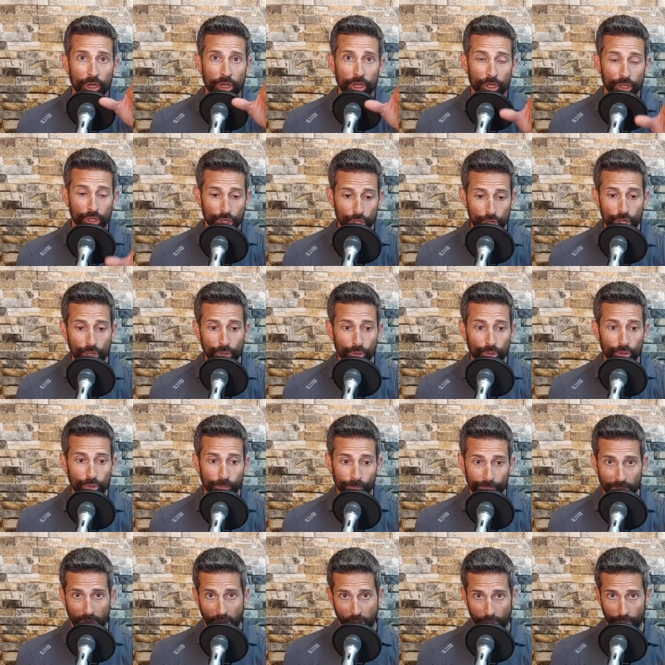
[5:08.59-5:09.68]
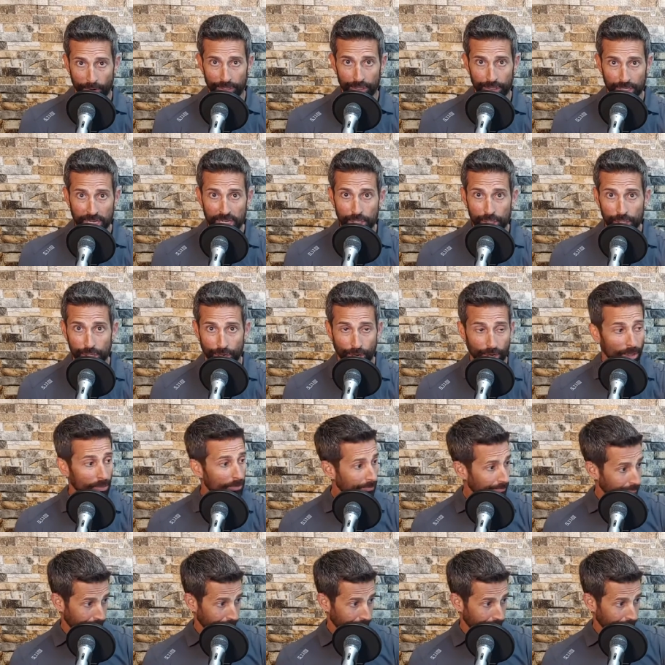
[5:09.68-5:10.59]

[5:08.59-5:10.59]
you are a teacher